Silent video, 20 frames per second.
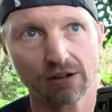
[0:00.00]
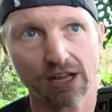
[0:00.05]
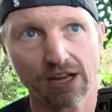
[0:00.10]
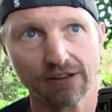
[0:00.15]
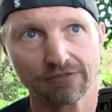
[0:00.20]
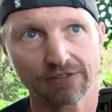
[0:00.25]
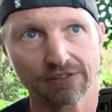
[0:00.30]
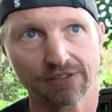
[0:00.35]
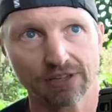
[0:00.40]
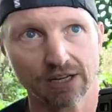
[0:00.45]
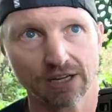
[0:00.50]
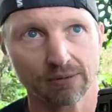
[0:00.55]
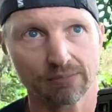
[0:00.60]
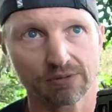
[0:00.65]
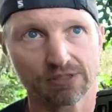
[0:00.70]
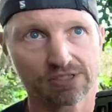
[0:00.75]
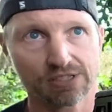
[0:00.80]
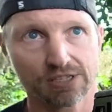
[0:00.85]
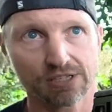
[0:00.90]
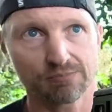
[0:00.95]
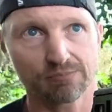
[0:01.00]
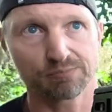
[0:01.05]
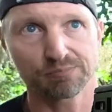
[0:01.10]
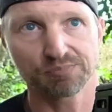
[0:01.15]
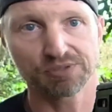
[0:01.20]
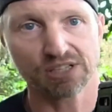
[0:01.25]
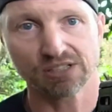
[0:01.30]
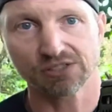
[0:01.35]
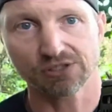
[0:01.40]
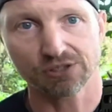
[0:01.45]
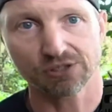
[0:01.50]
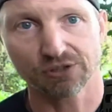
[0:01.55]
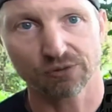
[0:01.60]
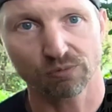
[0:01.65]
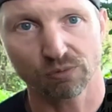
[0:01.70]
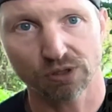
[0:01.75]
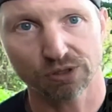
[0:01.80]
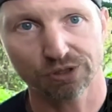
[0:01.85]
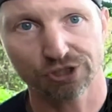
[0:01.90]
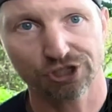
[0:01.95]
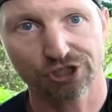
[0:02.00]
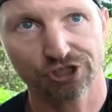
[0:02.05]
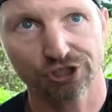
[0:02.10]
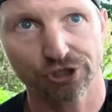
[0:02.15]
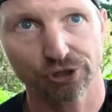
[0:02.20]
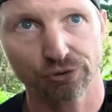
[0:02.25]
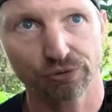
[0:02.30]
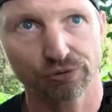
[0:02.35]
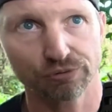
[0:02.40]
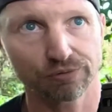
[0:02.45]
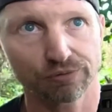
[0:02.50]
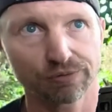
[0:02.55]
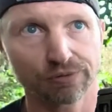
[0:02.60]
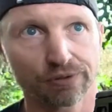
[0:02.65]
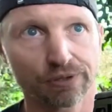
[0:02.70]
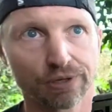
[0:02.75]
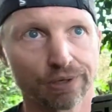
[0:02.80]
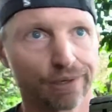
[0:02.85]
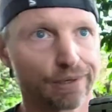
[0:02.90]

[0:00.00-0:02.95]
half the time because they censor the word shoot and